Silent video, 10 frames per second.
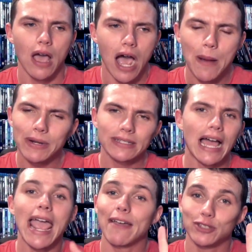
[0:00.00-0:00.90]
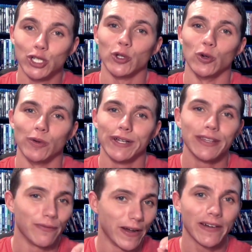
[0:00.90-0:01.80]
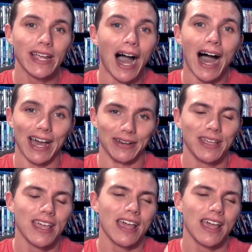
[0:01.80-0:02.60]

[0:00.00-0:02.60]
I have two, very odd.